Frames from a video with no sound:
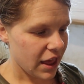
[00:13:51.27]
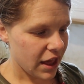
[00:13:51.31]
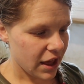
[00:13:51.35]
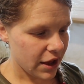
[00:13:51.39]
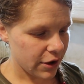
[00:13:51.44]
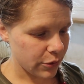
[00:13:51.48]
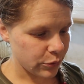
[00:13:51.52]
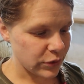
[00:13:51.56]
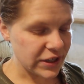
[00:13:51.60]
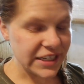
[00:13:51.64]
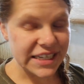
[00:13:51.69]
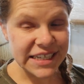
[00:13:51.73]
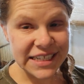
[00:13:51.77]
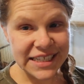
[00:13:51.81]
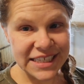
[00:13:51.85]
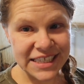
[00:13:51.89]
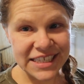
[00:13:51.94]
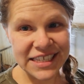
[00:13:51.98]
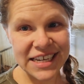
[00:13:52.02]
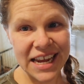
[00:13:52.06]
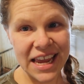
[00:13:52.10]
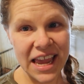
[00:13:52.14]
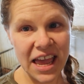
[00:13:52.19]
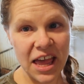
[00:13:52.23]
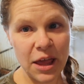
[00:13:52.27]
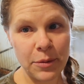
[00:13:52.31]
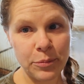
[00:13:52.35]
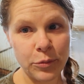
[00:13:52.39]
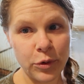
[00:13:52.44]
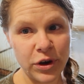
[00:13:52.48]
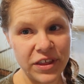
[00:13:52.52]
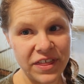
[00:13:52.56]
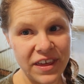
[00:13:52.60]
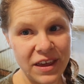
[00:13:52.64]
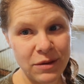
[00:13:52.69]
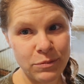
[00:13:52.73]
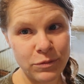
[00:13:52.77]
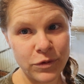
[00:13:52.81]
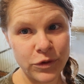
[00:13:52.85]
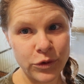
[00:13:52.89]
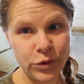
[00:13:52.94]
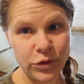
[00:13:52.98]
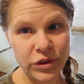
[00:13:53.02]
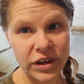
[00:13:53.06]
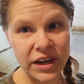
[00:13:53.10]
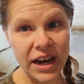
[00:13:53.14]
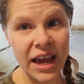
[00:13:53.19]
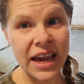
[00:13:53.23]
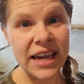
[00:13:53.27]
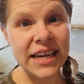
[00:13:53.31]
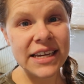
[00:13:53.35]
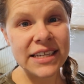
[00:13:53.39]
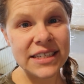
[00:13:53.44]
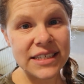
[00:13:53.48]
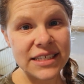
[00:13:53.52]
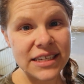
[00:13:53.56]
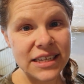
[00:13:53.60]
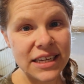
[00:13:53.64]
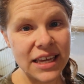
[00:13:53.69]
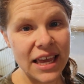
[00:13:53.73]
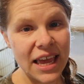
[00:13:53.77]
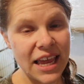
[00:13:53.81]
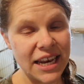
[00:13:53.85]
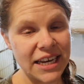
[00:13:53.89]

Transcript: Uh, we did stay up with him through the night